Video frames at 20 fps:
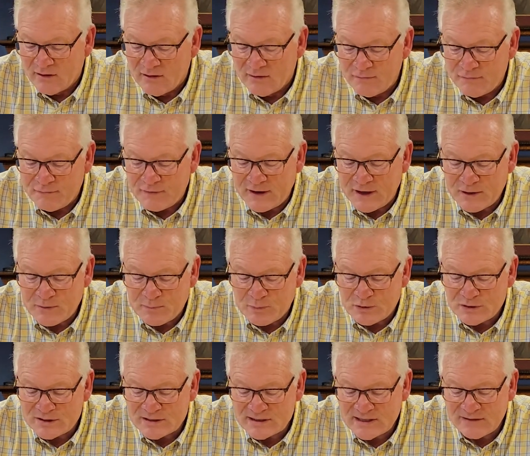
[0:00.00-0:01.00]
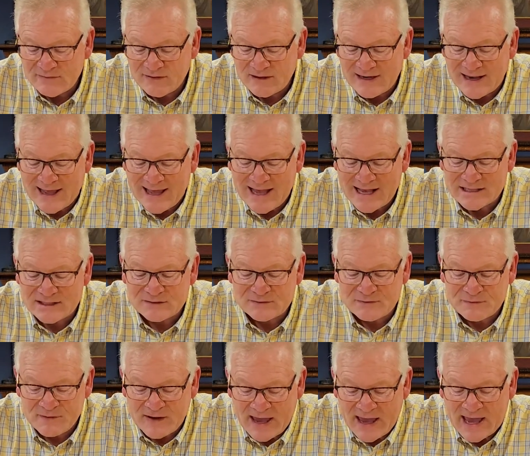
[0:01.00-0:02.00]
Faith perceiving as
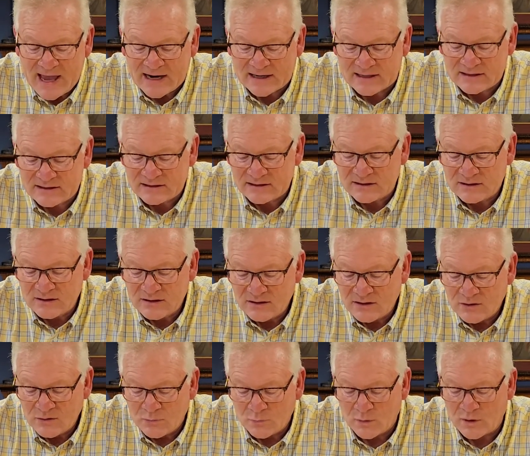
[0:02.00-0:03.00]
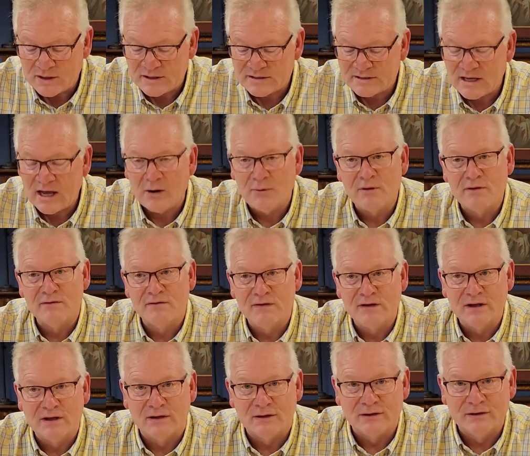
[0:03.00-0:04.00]
fact what is not
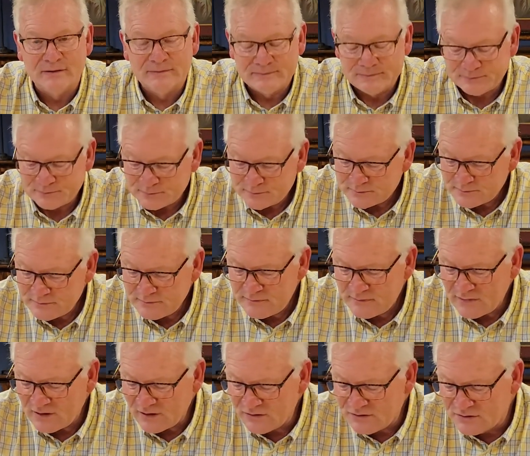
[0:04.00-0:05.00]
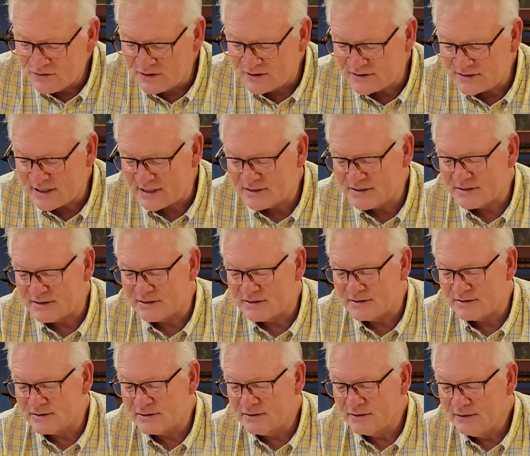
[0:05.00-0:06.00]
revealed to the
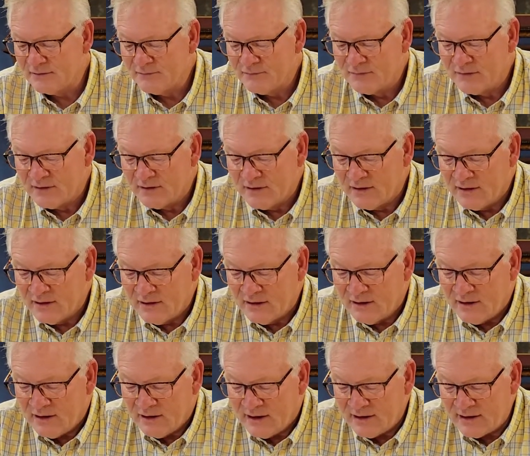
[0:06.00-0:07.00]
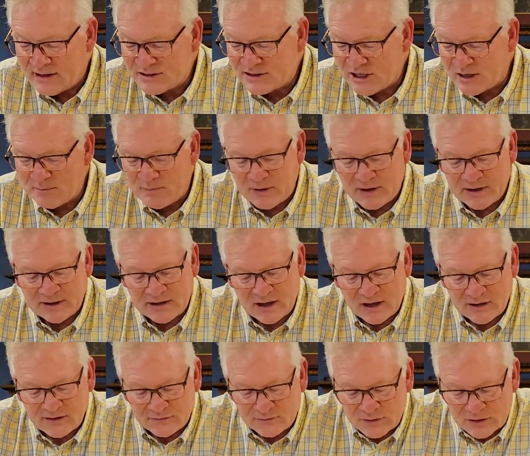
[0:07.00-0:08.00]
senses. And then jump on
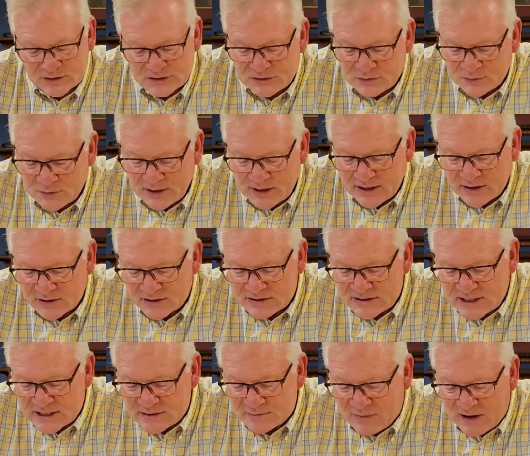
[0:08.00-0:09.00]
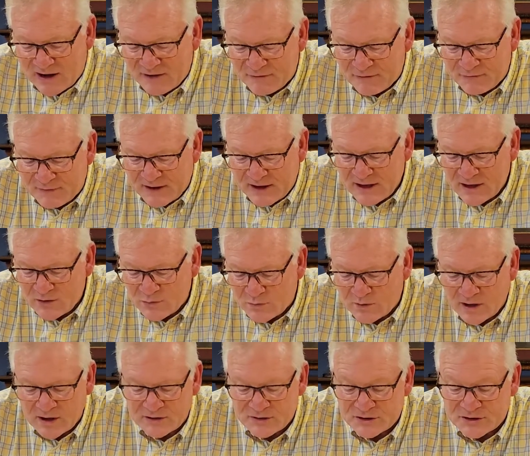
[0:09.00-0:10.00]
down to verse 3 here. It says, By faith
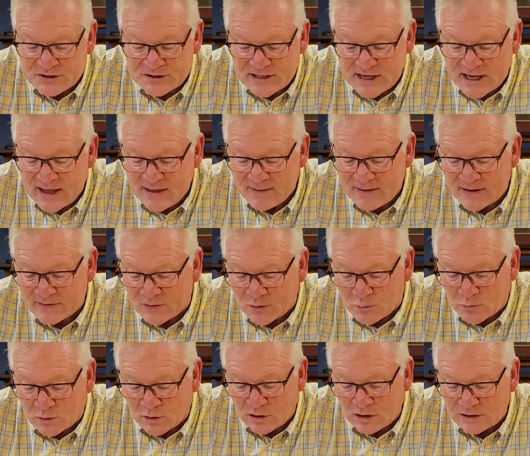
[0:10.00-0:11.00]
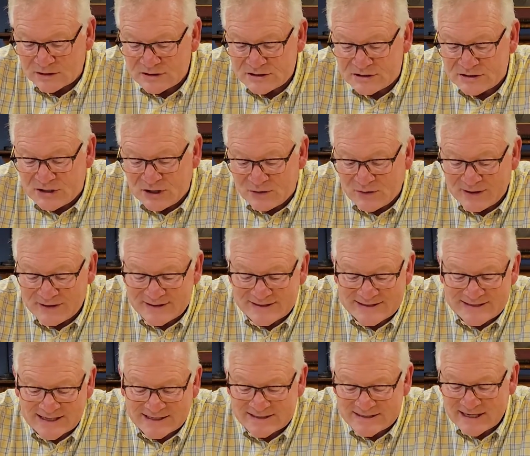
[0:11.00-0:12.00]
we understand that the worlds during the
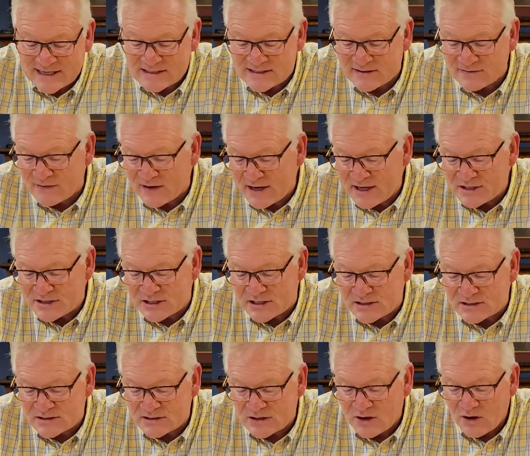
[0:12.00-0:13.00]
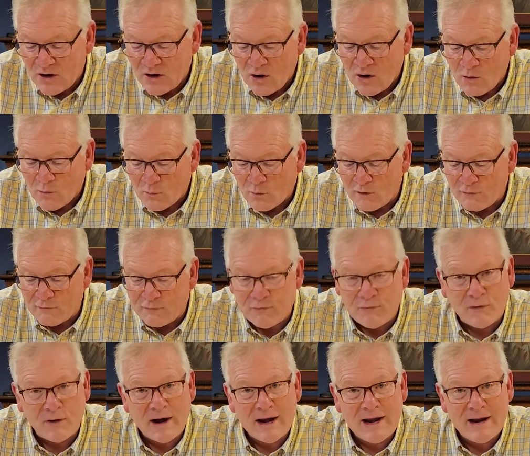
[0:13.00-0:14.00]
successive ages were
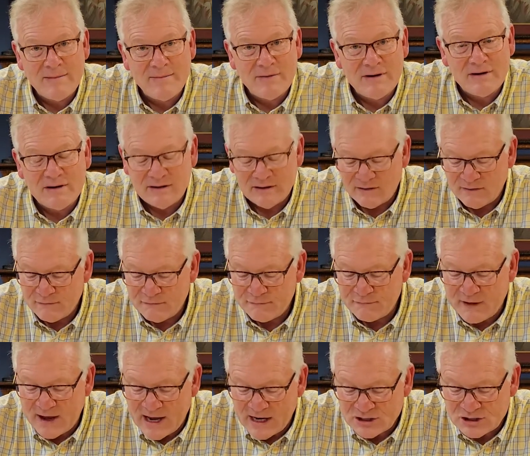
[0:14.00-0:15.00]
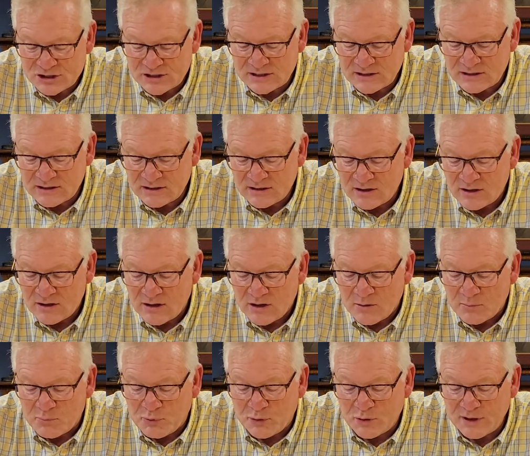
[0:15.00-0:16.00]
framed, fashioned,
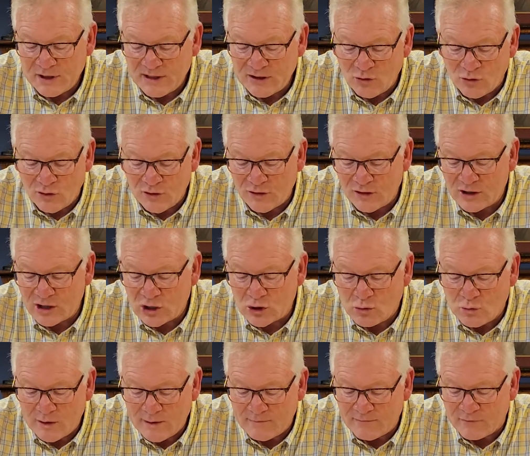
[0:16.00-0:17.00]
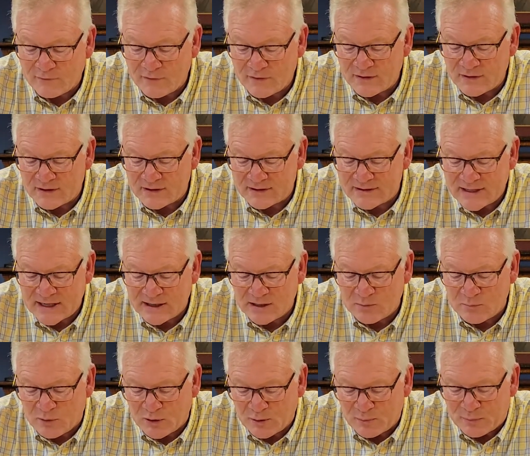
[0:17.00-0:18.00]
put in order, and equipped for their
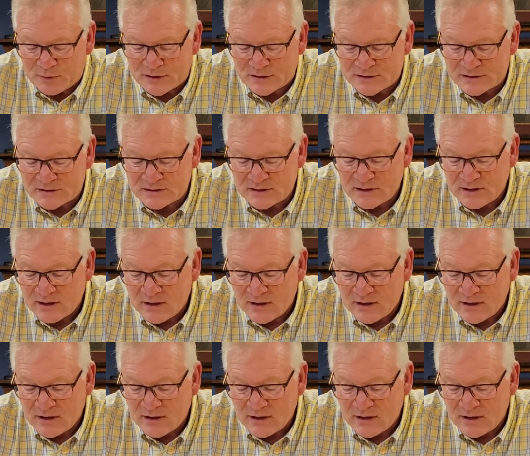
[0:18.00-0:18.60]
intended purpose